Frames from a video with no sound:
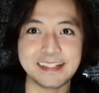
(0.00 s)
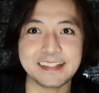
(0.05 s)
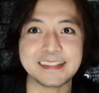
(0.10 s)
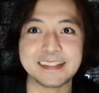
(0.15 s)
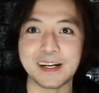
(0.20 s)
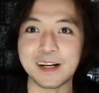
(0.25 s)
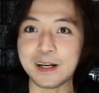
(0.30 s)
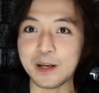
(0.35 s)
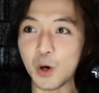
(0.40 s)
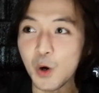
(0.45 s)
it's
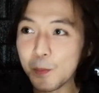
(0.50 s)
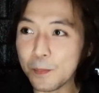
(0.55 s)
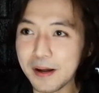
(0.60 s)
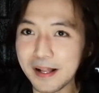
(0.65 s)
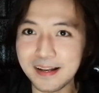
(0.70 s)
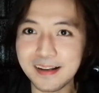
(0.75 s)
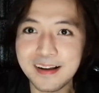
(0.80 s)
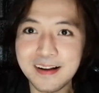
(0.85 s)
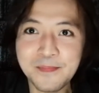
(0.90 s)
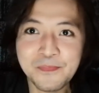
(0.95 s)
a
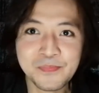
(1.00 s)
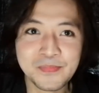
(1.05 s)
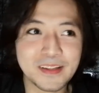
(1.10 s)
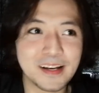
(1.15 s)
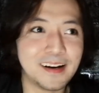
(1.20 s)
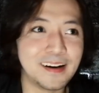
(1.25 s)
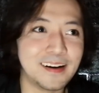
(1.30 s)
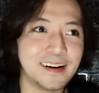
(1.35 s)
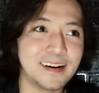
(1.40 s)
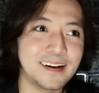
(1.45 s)
global
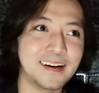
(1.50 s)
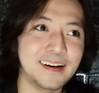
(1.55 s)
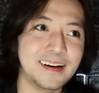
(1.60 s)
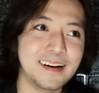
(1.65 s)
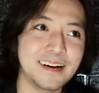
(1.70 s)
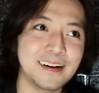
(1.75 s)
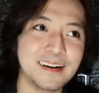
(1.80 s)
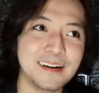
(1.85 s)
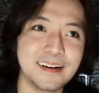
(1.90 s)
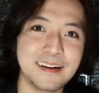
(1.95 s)

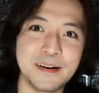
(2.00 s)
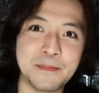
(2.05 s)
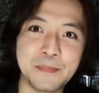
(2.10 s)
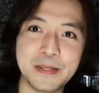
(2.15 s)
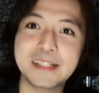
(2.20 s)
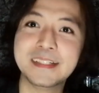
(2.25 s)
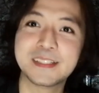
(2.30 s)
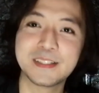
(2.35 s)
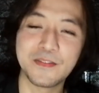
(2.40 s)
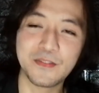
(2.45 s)

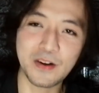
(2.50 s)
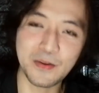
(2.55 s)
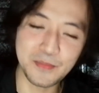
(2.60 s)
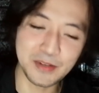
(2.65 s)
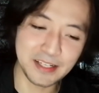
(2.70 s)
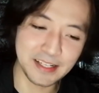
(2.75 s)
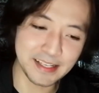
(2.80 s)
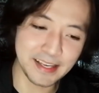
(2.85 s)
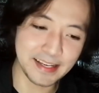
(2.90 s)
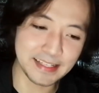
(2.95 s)
means of
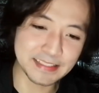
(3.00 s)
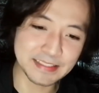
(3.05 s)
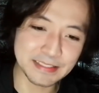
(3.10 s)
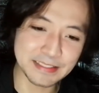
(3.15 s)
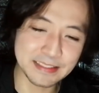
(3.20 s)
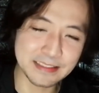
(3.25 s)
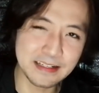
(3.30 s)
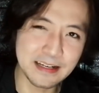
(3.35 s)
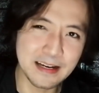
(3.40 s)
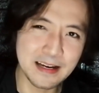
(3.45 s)

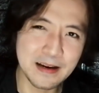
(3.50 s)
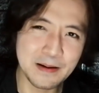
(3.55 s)
communication.